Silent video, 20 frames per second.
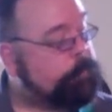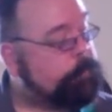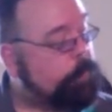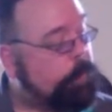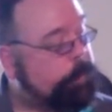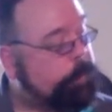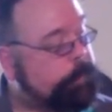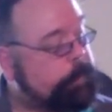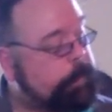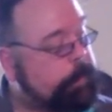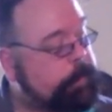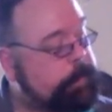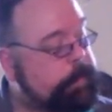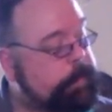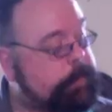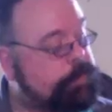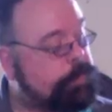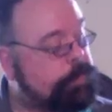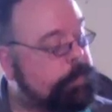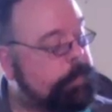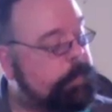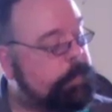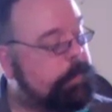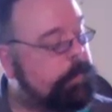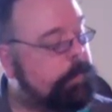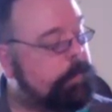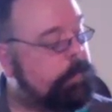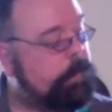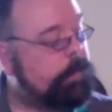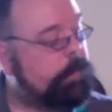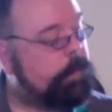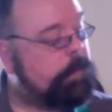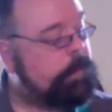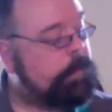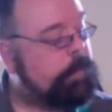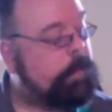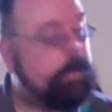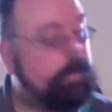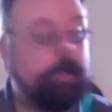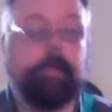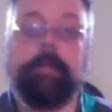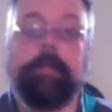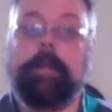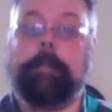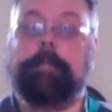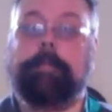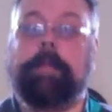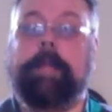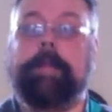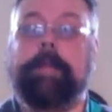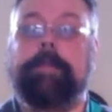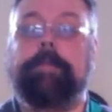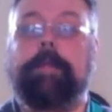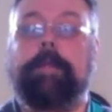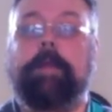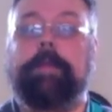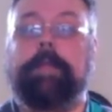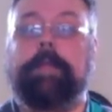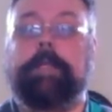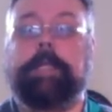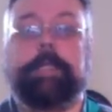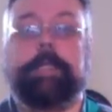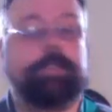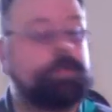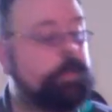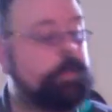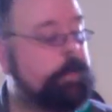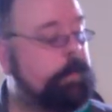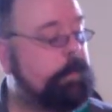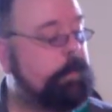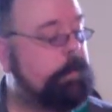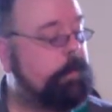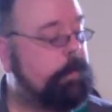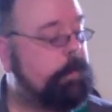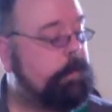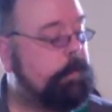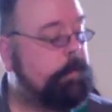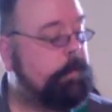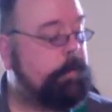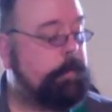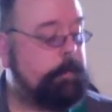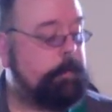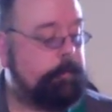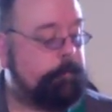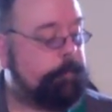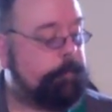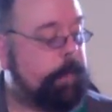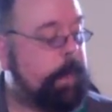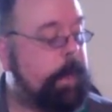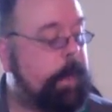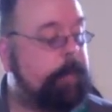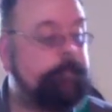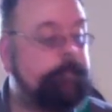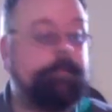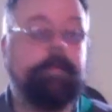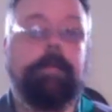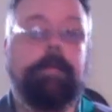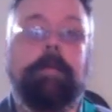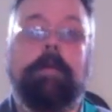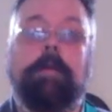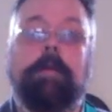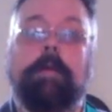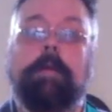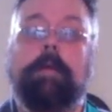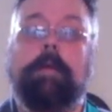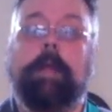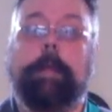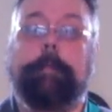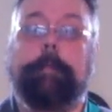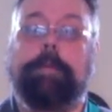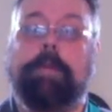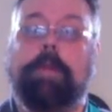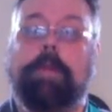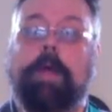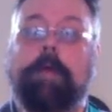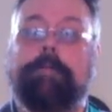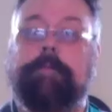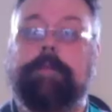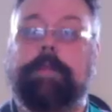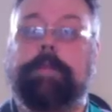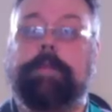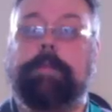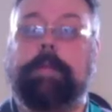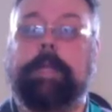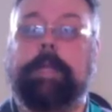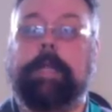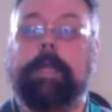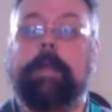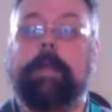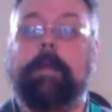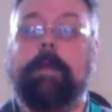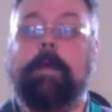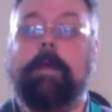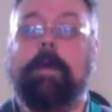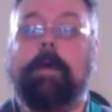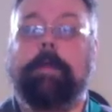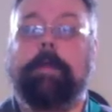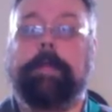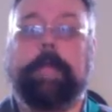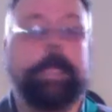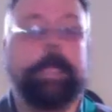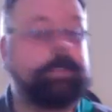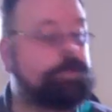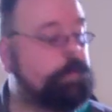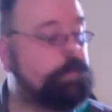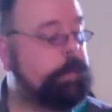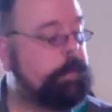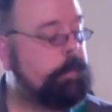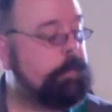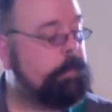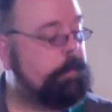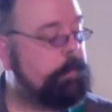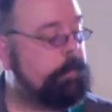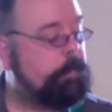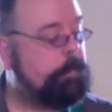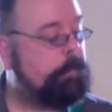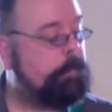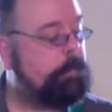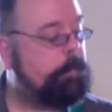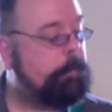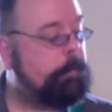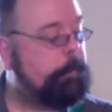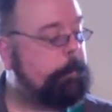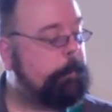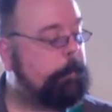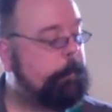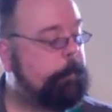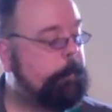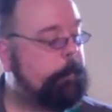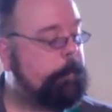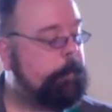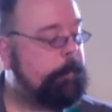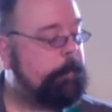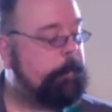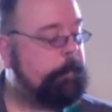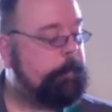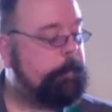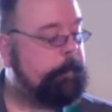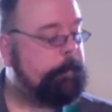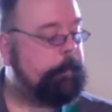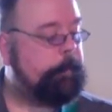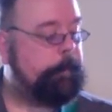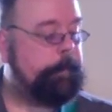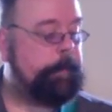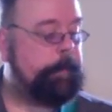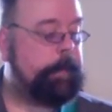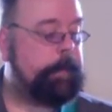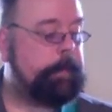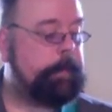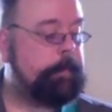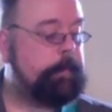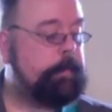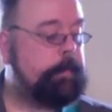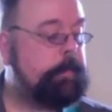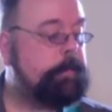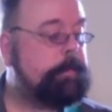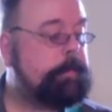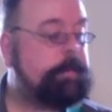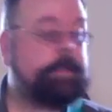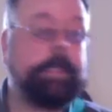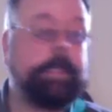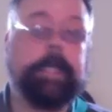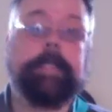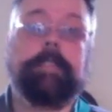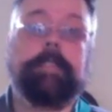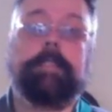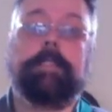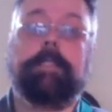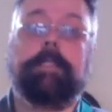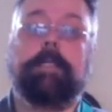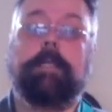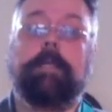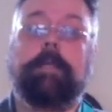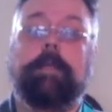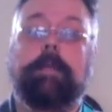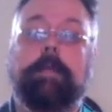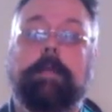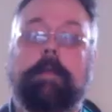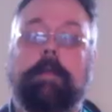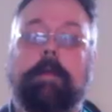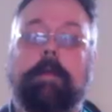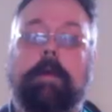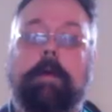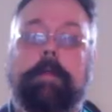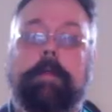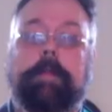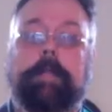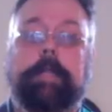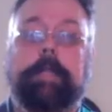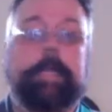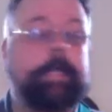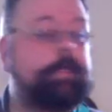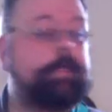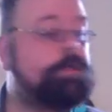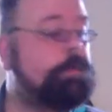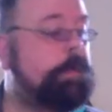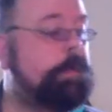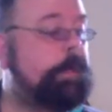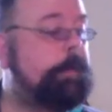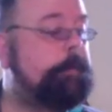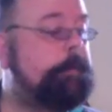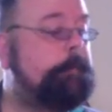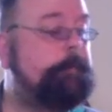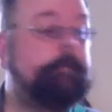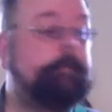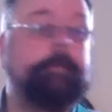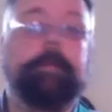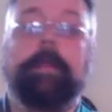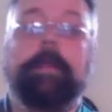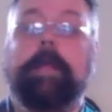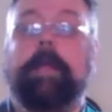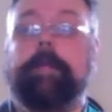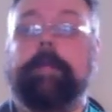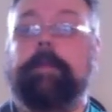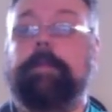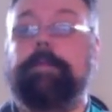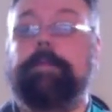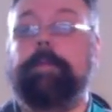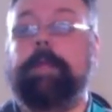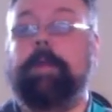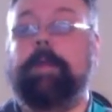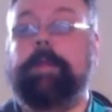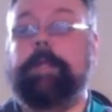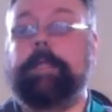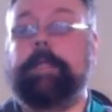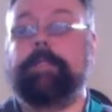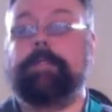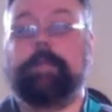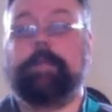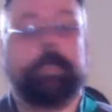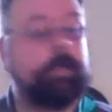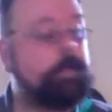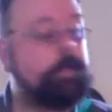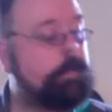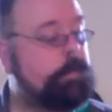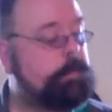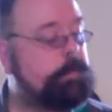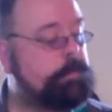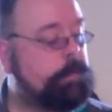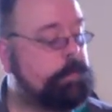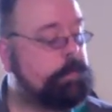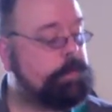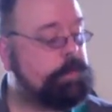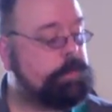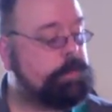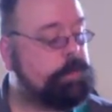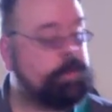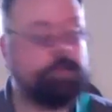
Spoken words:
on the D string and playing 3 on the D string, 5, I pull off to 3 on the A string, and then 6 on the E string, and then 3 on the E string. So it's just this